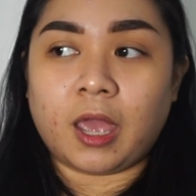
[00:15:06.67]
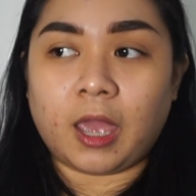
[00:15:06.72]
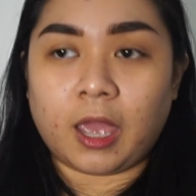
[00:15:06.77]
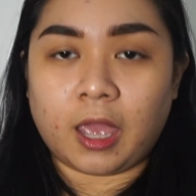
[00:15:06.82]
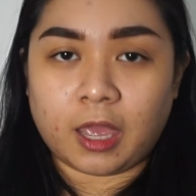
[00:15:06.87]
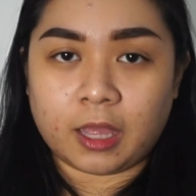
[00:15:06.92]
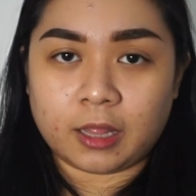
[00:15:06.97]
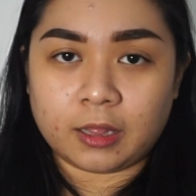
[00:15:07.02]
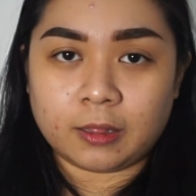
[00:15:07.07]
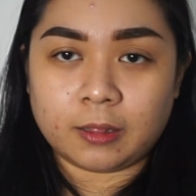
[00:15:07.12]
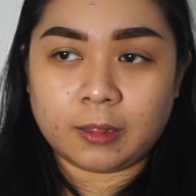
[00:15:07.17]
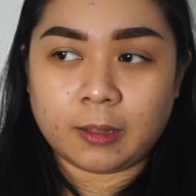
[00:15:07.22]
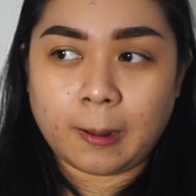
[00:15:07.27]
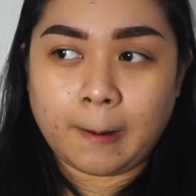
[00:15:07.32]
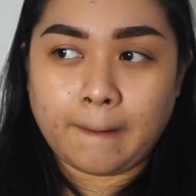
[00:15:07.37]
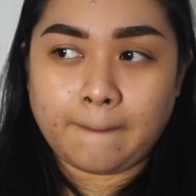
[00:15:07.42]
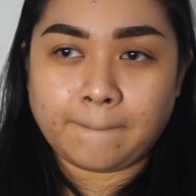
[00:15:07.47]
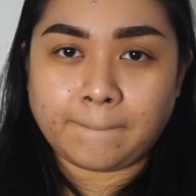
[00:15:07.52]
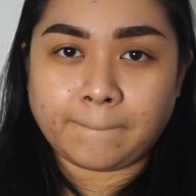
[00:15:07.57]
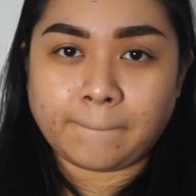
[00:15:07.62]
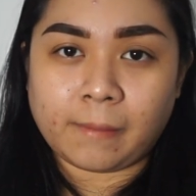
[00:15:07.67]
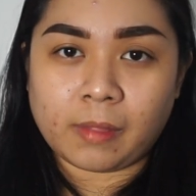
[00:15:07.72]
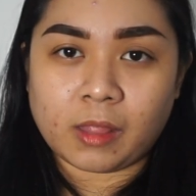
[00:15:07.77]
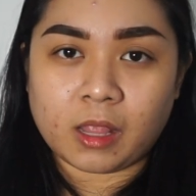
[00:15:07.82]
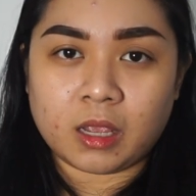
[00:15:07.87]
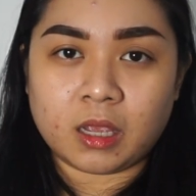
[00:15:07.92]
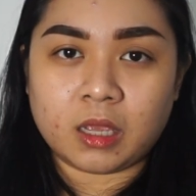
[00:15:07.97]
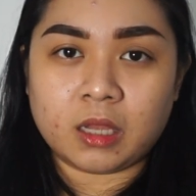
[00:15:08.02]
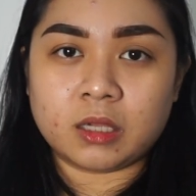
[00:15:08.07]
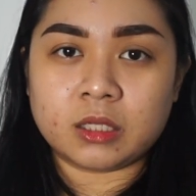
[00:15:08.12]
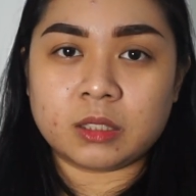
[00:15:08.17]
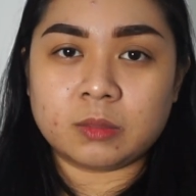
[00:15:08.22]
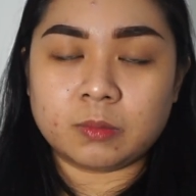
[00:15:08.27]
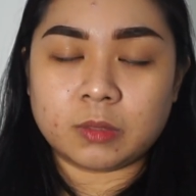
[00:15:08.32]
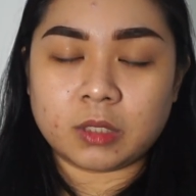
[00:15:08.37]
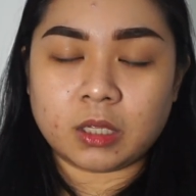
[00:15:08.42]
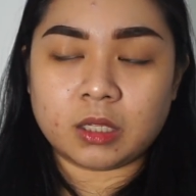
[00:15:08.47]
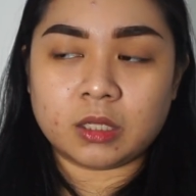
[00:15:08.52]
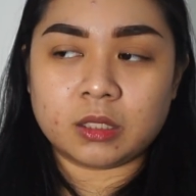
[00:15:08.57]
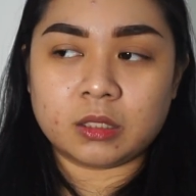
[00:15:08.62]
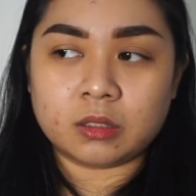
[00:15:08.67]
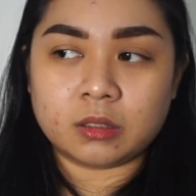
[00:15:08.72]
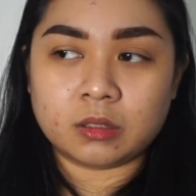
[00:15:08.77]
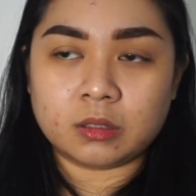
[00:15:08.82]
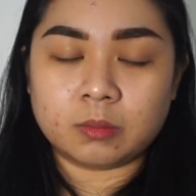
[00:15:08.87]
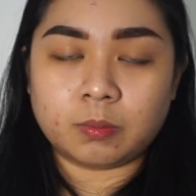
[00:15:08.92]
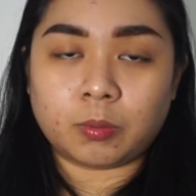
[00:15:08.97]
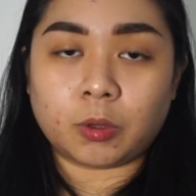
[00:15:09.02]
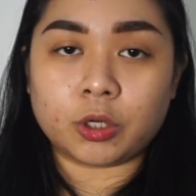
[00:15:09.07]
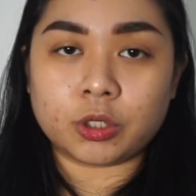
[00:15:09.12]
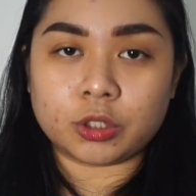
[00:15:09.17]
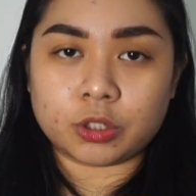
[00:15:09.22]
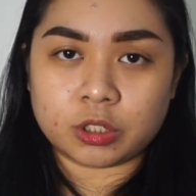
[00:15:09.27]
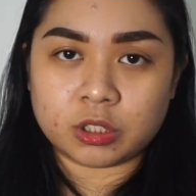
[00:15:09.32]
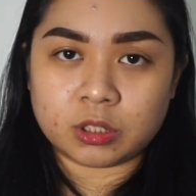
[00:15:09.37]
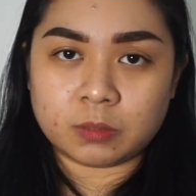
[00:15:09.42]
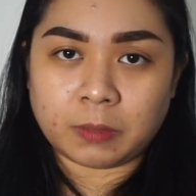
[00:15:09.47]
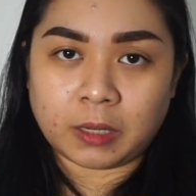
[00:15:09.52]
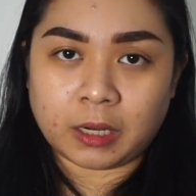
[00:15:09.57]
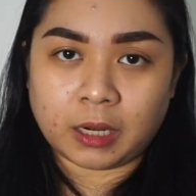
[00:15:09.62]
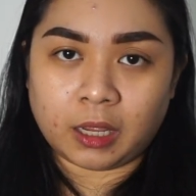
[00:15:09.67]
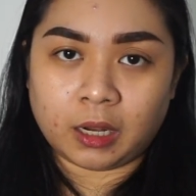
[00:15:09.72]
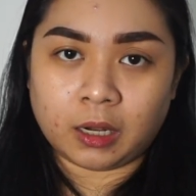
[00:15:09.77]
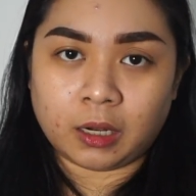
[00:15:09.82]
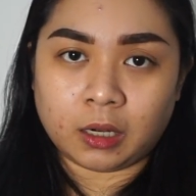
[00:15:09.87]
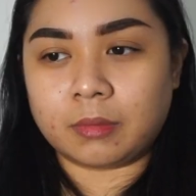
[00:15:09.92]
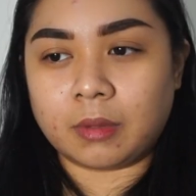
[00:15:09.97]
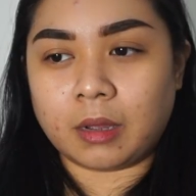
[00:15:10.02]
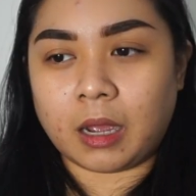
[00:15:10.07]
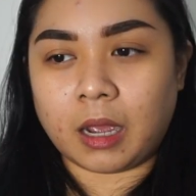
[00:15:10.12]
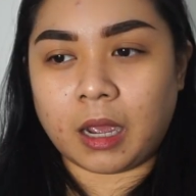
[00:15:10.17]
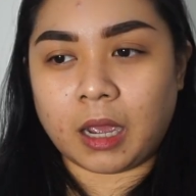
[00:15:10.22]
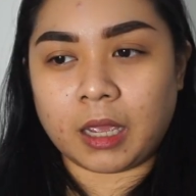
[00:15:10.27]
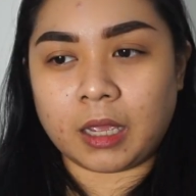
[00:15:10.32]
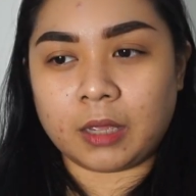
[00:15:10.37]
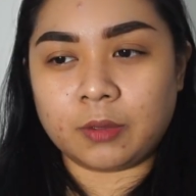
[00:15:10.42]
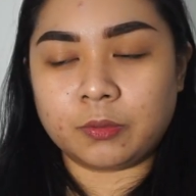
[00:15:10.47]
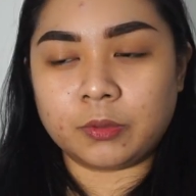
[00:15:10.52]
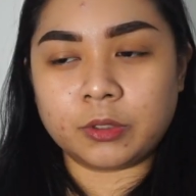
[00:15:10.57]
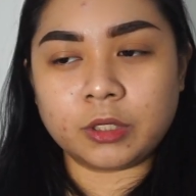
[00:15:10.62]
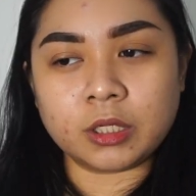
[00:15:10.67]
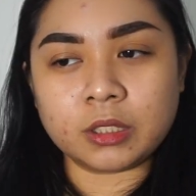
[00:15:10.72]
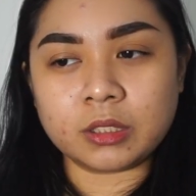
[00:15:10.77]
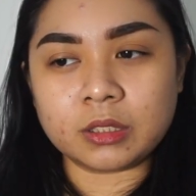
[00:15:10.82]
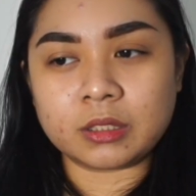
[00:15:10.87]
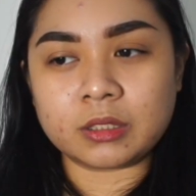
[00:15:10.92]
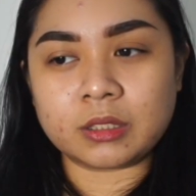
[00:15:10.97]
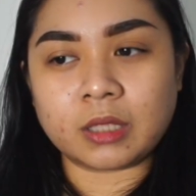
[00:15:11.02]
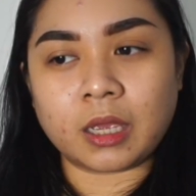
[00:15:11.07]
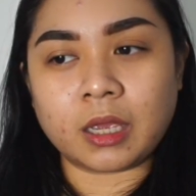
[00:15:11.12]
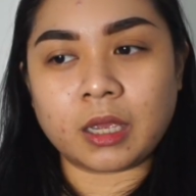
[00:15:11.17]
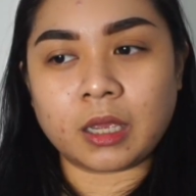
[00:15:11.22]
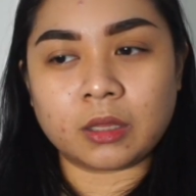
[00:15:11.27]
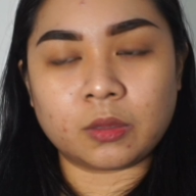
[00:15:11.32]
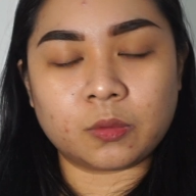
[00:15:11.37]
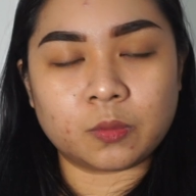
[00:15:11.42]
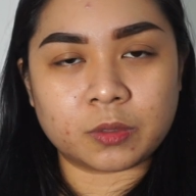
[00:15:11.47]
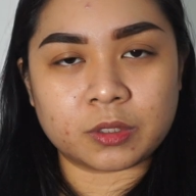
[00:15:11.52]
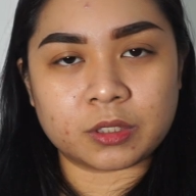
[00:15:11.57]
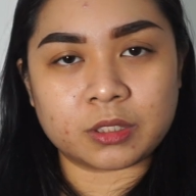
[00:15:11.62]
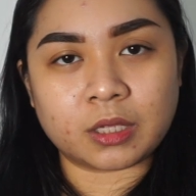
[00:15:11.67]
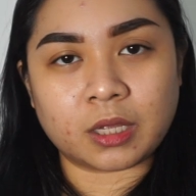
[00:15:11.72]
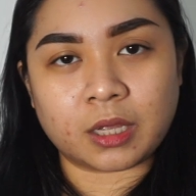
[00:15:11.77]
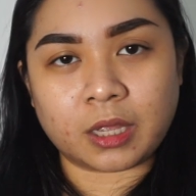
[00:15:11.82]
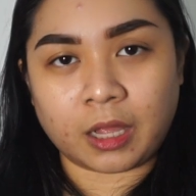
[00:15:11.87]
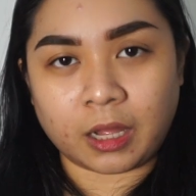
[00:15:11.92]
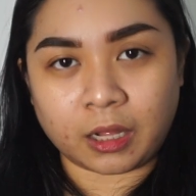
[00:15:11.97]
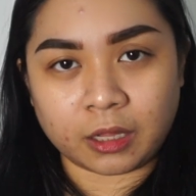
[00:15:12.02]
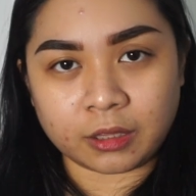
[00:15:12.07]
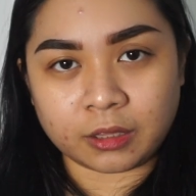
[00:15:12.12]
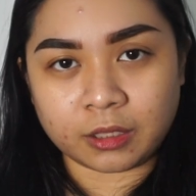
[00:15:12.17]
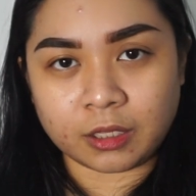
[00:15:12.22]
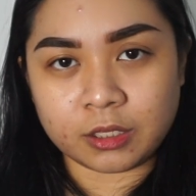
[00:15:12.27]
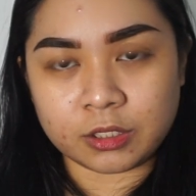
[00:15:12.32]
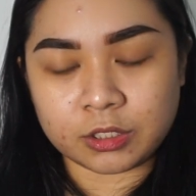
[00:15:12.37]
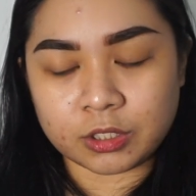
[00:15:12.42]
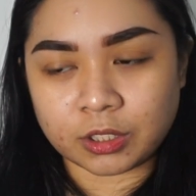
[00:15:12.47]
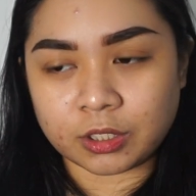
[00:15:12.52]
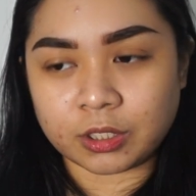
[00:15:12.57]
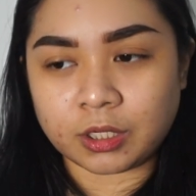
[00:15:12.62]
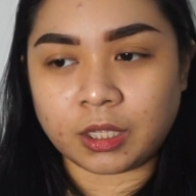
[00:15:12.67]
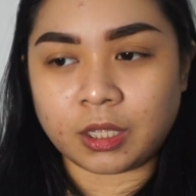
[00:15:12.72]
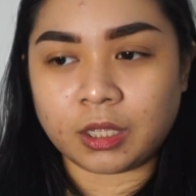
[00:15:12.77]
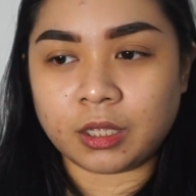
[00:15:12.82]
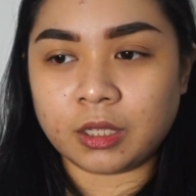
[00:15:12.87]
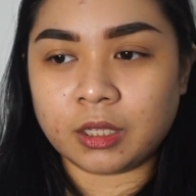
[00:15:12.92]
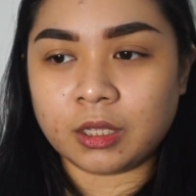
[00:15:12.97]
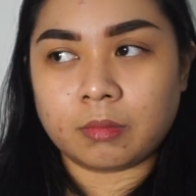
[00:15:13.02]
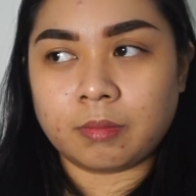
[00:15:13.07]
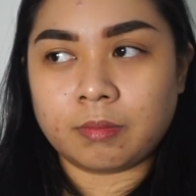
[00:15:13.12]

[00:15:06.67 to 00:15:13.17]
And in portions pa rin. I wouldn't say it was a healthy journey.